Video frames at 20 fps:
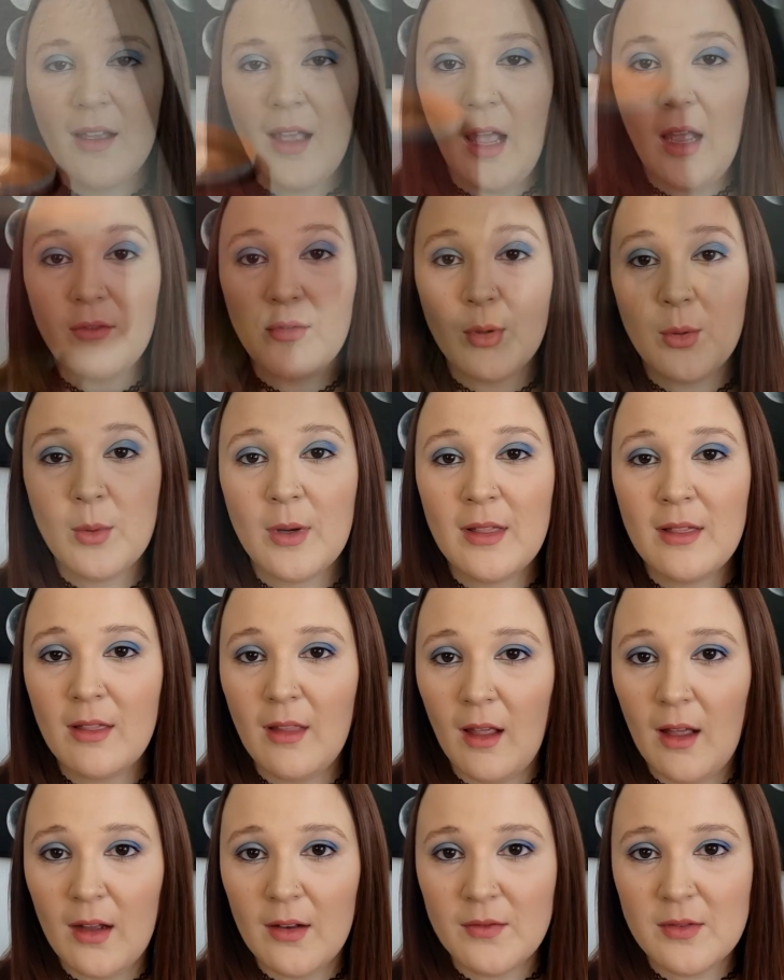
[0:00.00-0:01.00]
Everyone
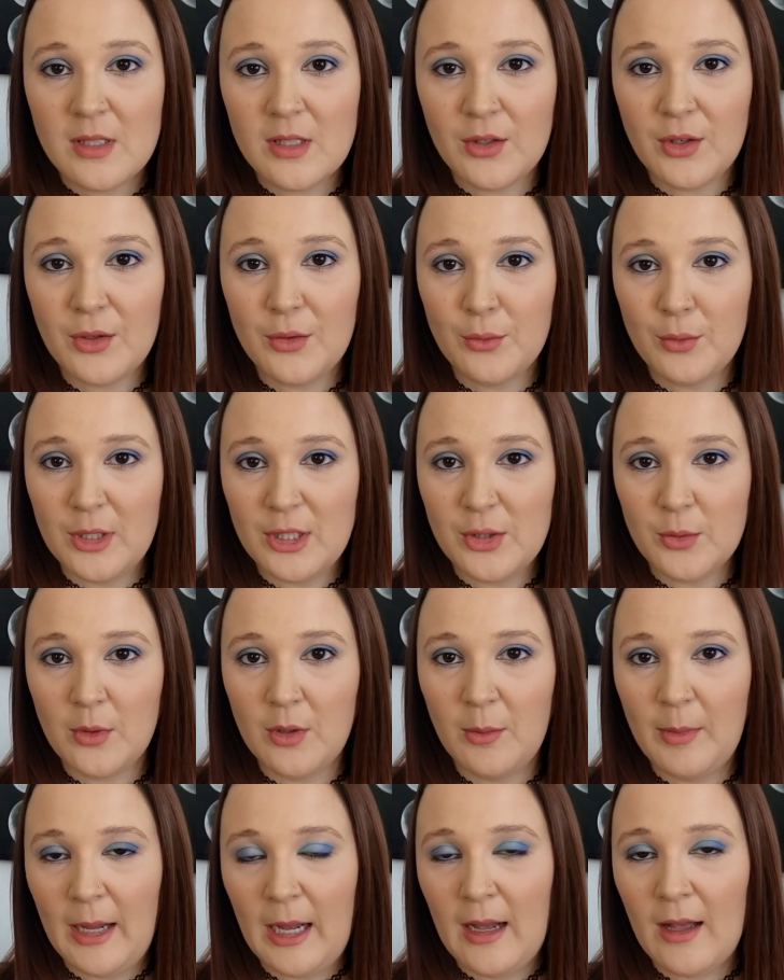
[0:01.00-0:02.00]
loves a good
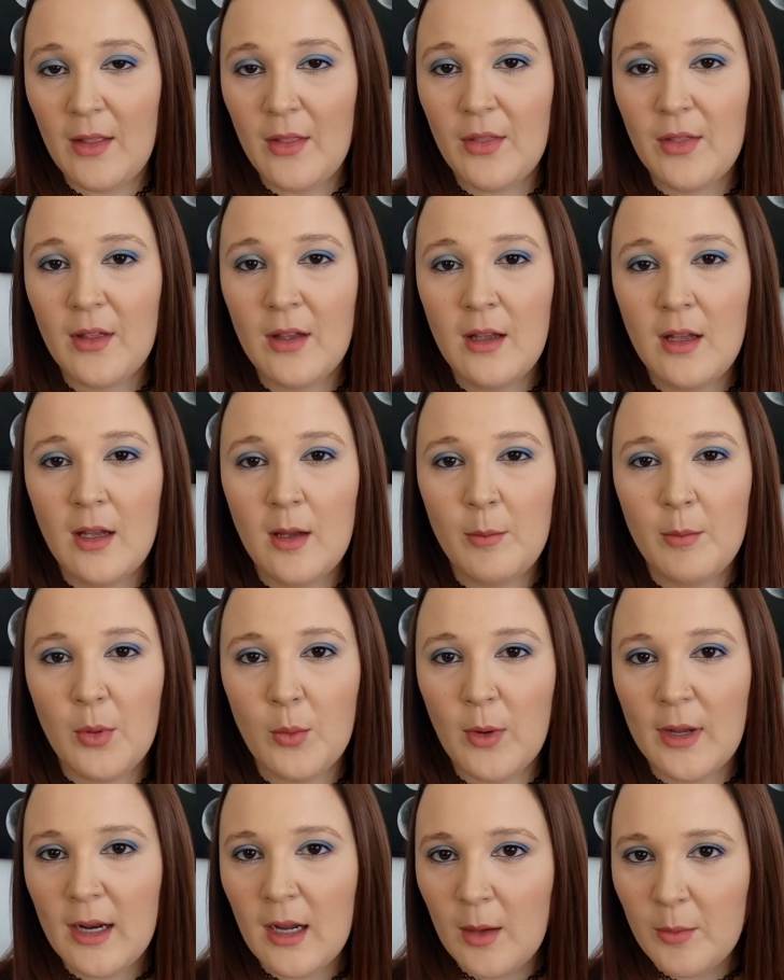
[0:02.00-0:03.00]
ritual bath,
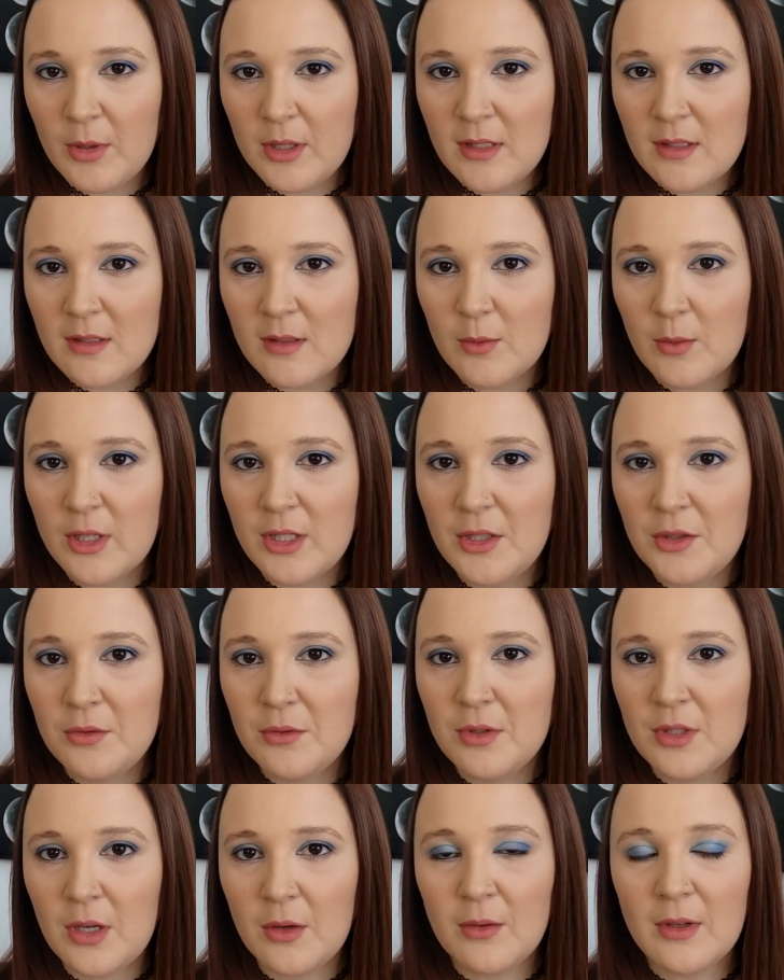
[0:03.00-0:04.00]
but what happens when
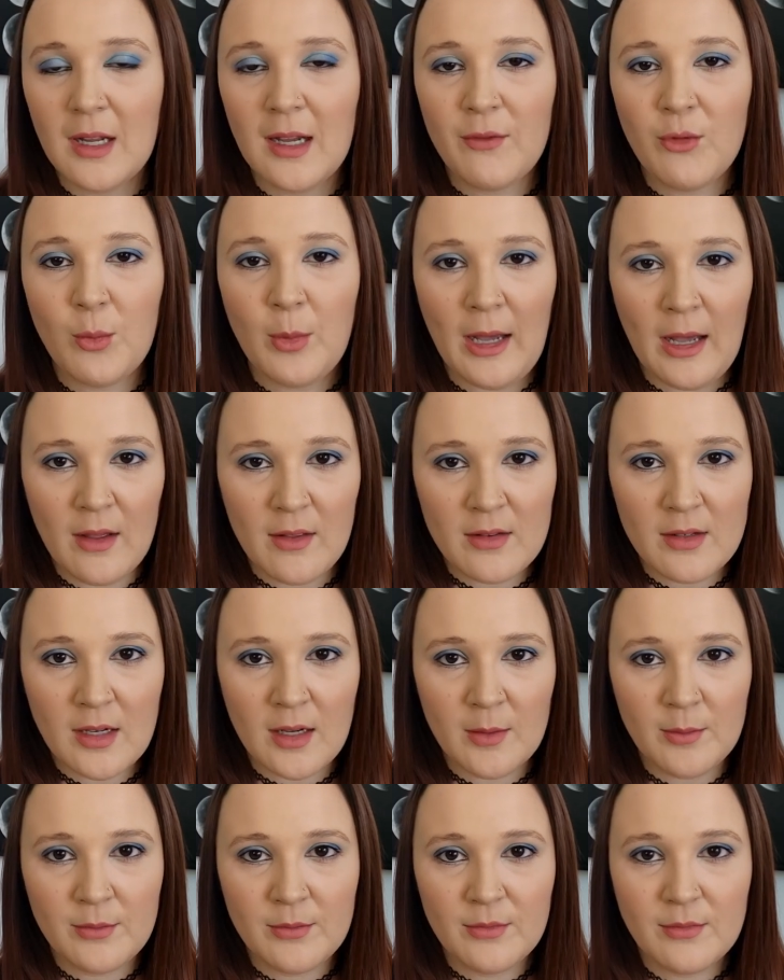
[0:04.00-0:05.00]
you don't have a
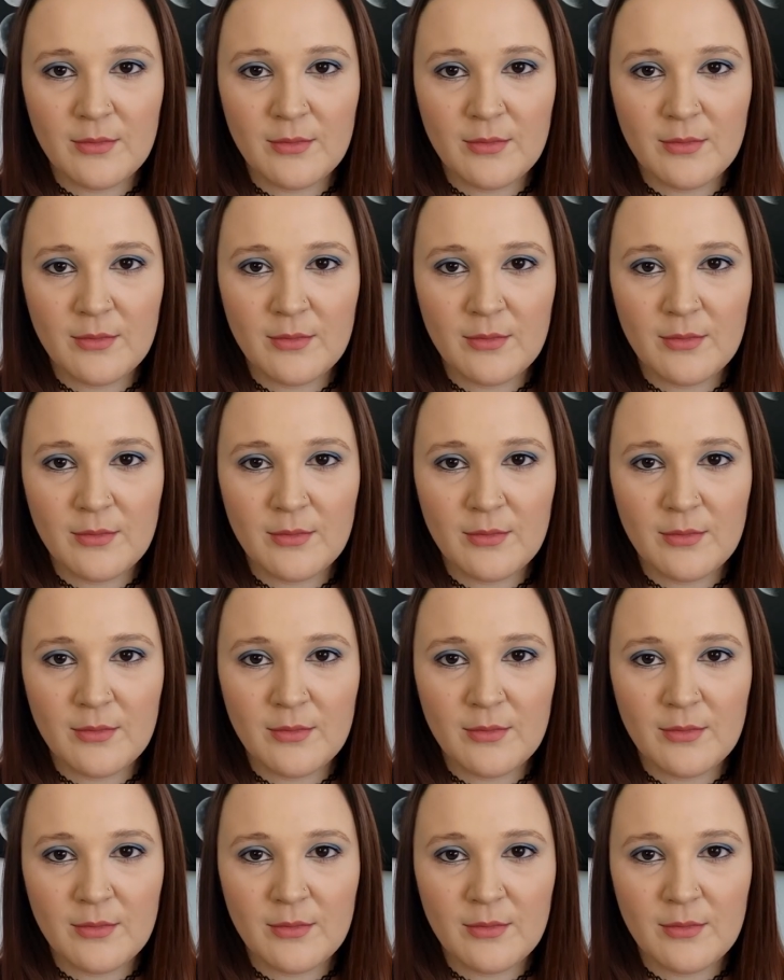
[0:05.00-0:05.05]
bathtub?